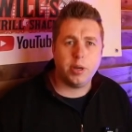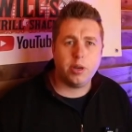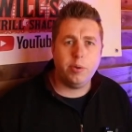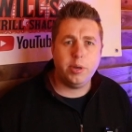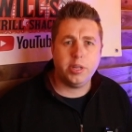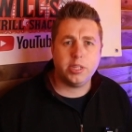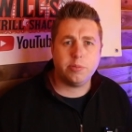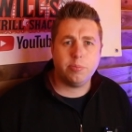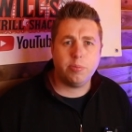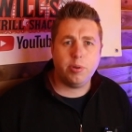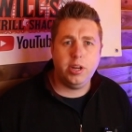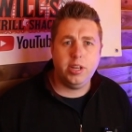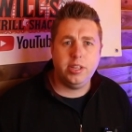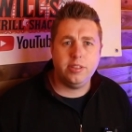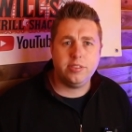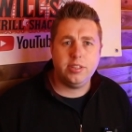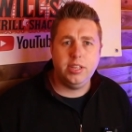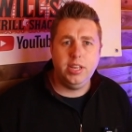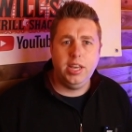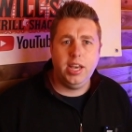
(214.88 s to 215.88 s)
quick
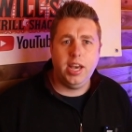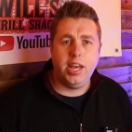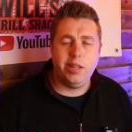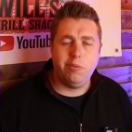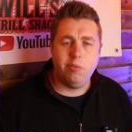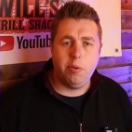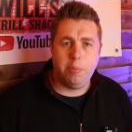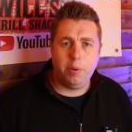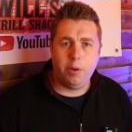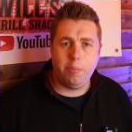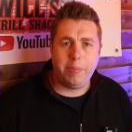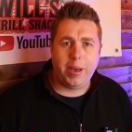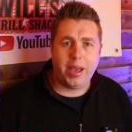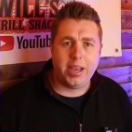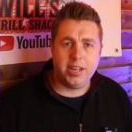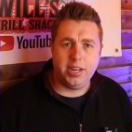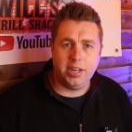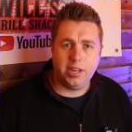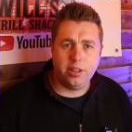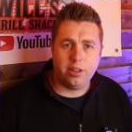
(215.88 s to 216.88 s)
spritz, and then we'll pop
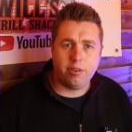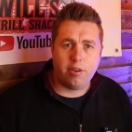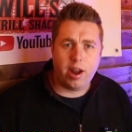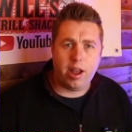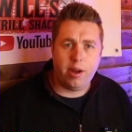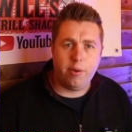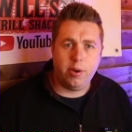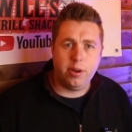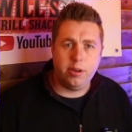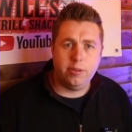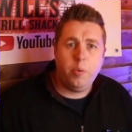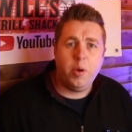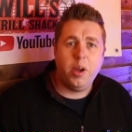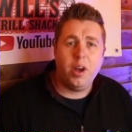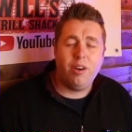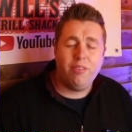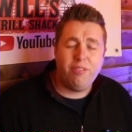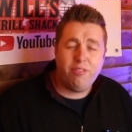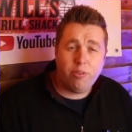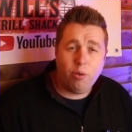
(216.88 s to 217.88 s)
back in another hour. We
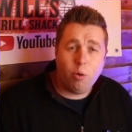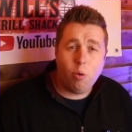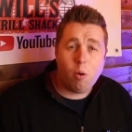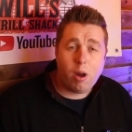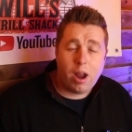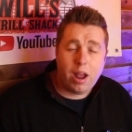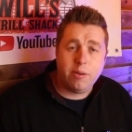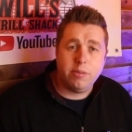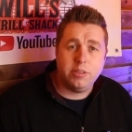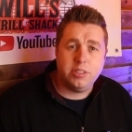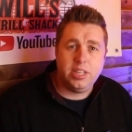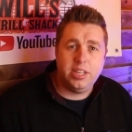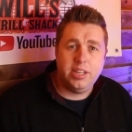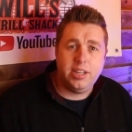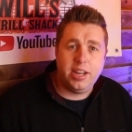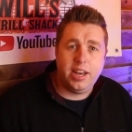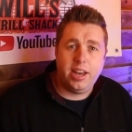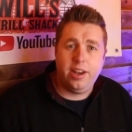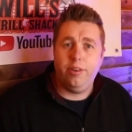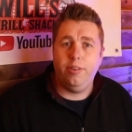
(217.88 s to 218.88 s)
are four hours
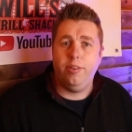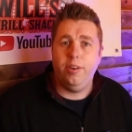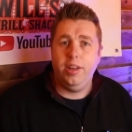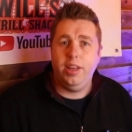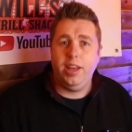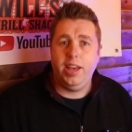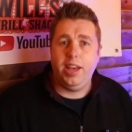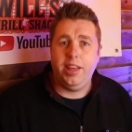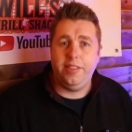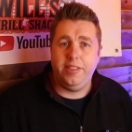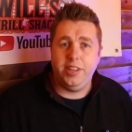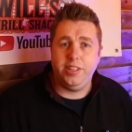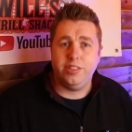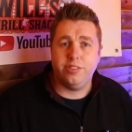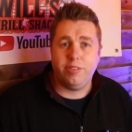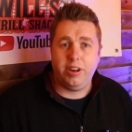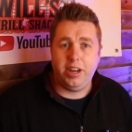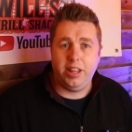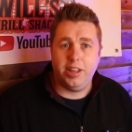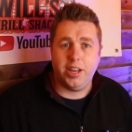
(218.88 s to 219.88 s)
in now, and these
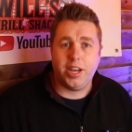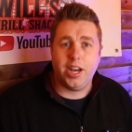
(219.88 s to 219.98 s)
are ready to